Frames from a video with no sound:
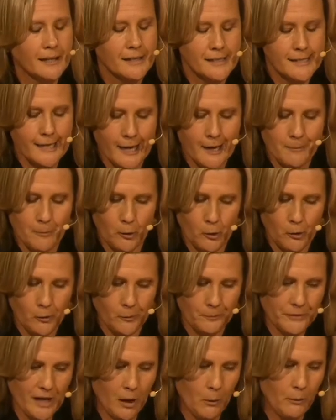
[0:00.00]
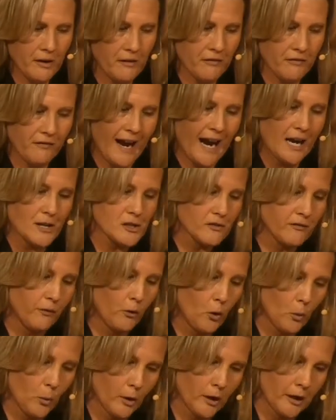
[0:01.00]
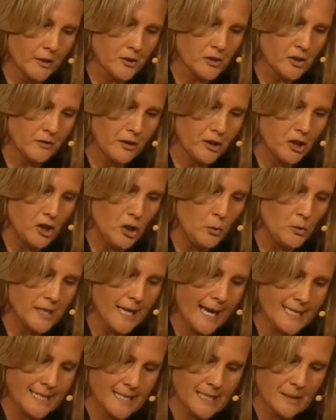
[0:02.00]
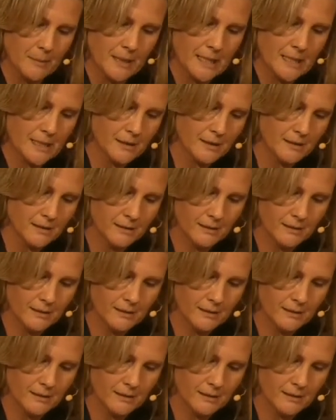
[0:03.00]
table, I want to fast forward to the New Testament.